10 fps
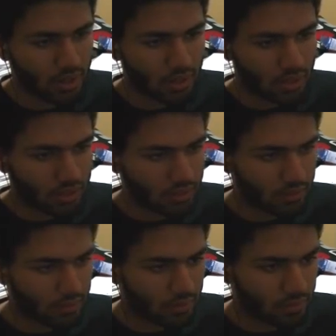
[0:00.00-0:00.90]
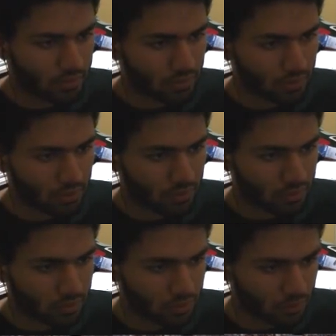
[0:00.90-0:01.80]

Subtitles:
(silence)